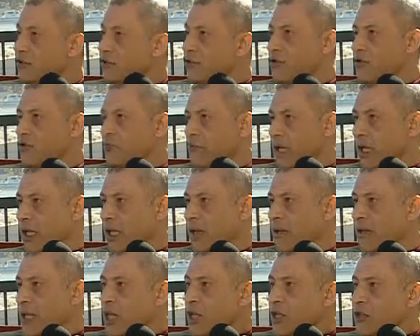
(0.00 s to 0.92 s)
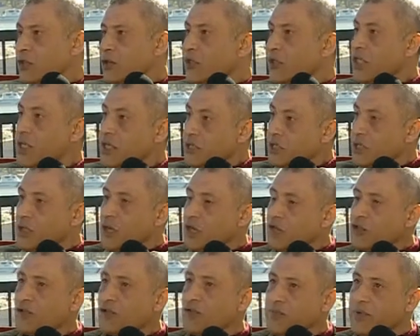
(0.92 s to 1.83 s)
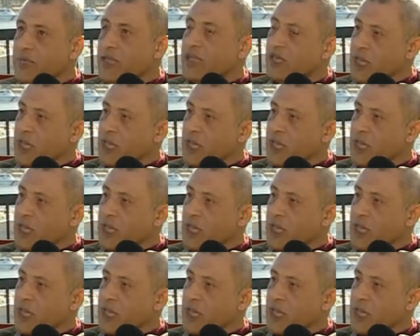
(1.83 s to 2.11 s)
normally. So they start to be